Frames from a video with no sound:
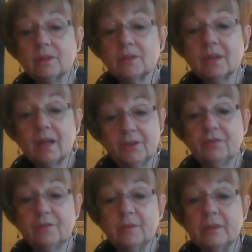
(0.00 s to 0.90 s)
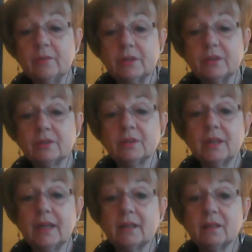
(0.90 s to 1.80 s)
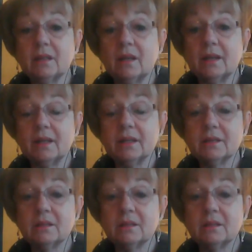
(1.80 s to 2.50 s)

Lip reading: Are you familiar with lookalike audiences?